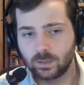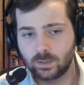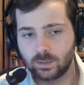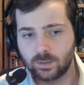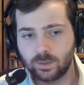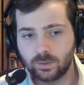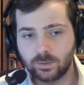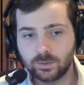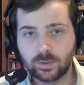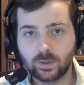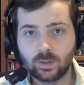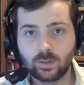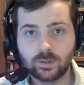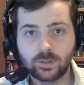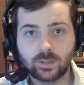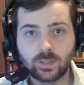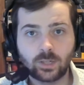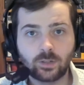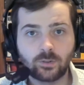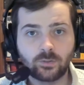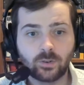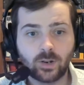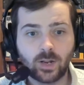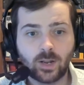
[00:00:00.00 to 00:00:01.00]
So solid
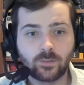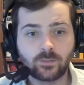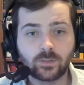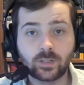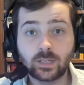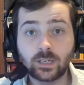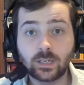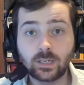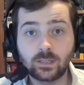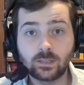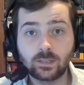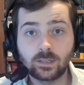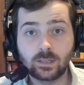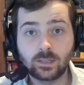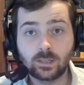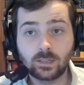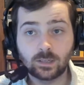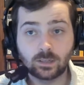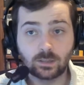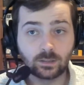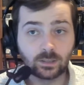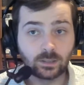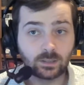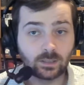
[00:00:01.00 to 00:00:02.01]
state drive's easy.
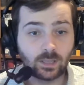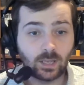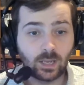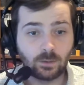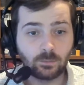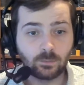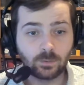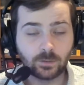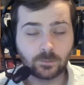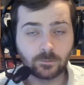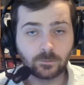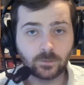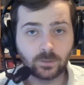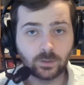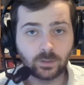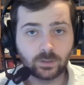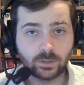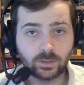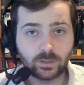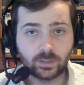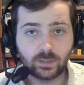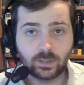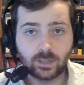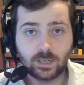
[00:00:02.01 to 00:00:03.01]
I'll hit that one
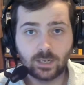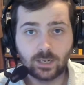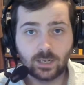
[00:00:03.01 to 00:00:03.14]
first.